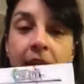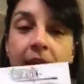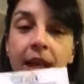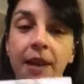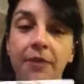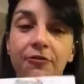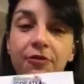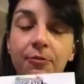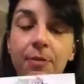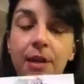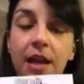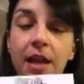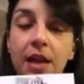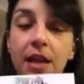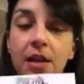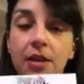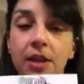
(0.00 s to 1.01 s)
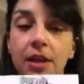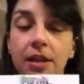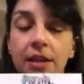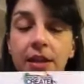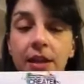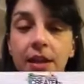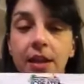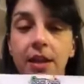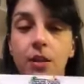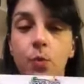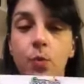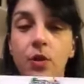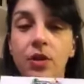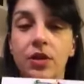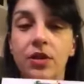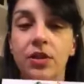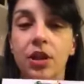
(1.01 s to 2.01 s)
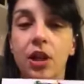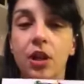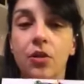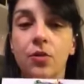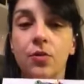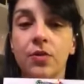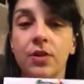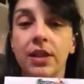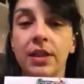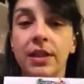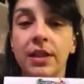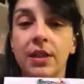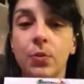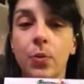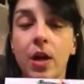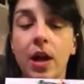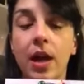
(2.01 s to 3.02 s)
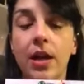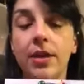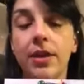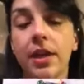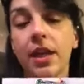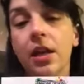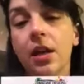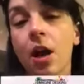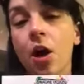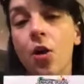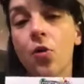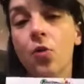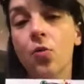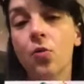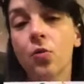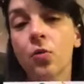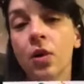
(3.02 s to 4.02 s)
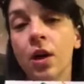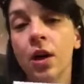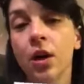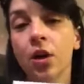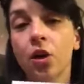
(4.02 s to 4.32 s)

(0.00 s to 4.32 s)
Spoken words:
Now for me, this, with the circles, this is where the whole